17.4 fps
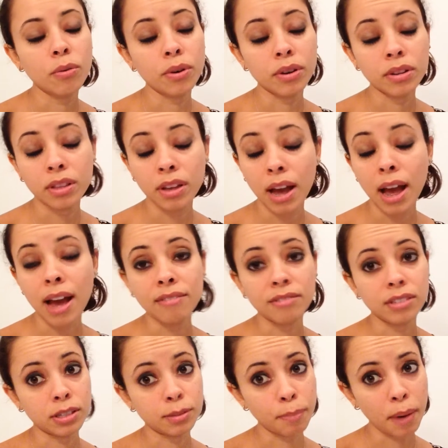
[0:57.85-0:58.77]
or they
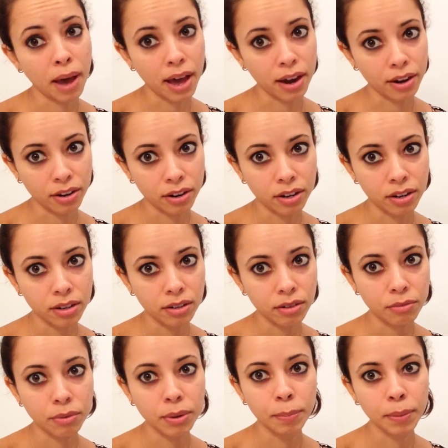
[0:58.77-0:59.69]
have this
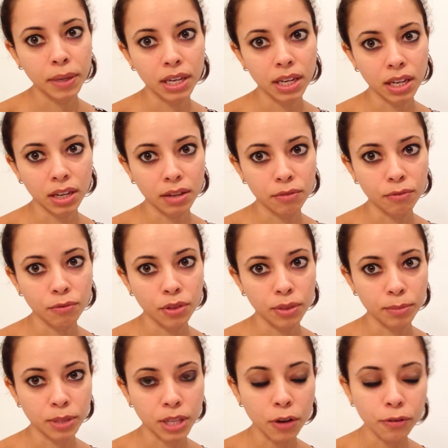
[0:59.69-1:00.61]
pattern repeating for
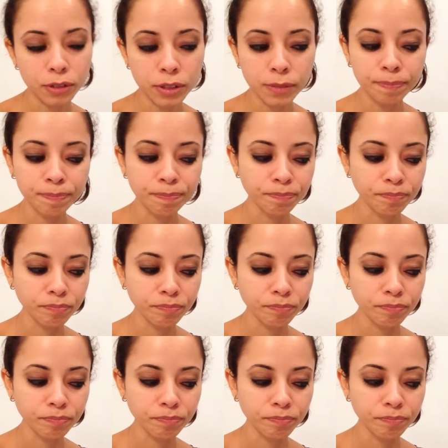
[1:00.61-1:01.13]
themselves